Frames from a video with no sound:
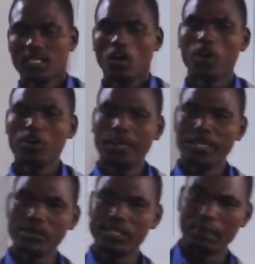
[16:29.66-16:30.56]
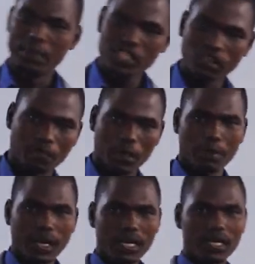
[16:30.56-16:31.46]
or you may use a piece of
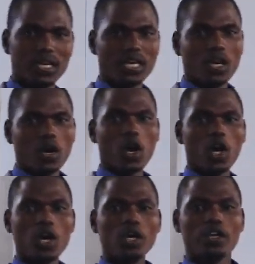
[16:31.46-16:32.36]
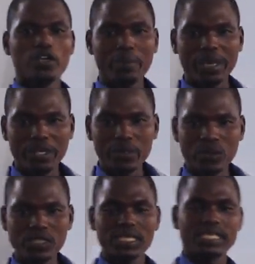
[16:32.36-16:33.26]
paper, or you may
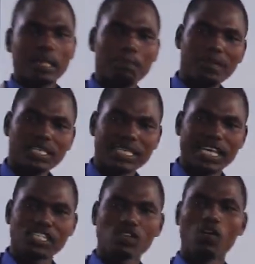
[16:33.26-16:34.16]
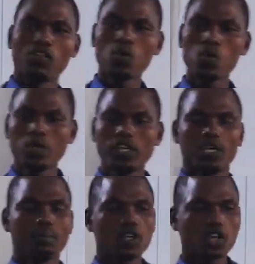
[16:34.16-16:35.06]
use some pieces of
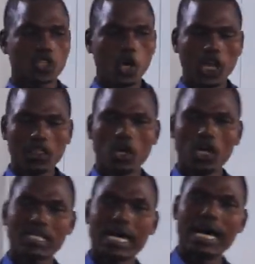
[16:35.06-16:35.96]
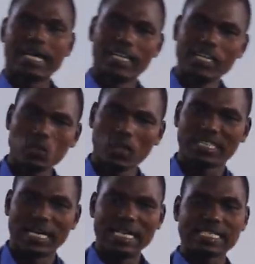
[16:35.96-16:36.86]
wood, because all those are
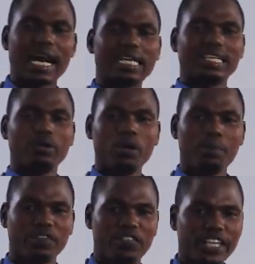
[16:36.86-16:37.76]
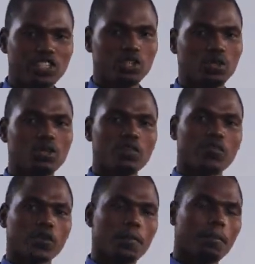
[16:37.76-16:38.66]
insulators and they will prevent you
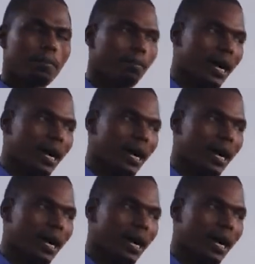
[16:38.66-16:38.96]
from